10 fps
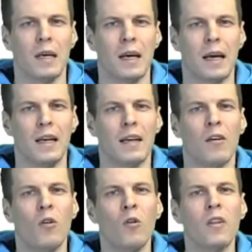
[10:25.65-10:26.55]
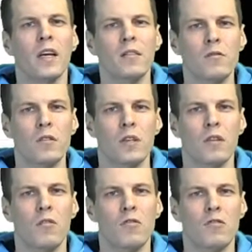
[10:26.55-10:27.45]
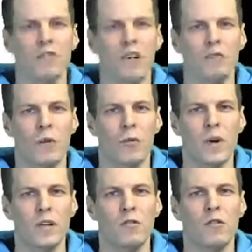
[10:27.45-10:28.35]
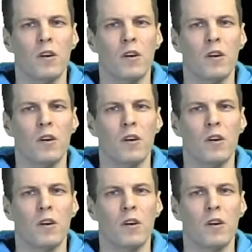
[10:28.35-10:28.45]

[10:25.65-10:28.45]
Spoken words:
And all the interesting constructs were measured.